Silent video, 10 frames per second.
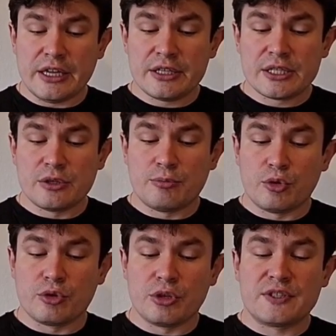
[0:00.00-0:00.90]
So pawn
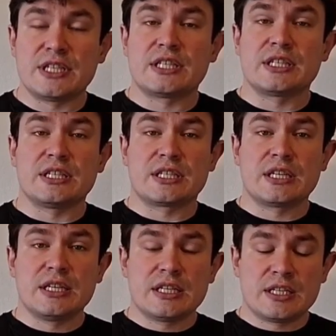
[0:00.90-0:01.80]
on f6 is
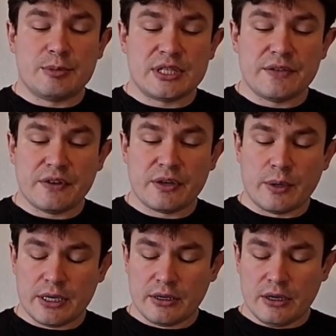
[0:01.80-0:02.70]
specific
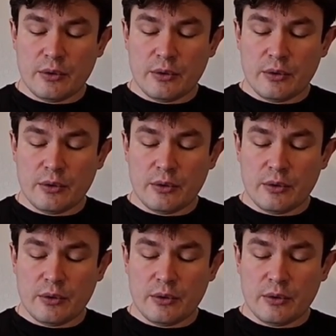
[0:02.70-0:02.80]
one.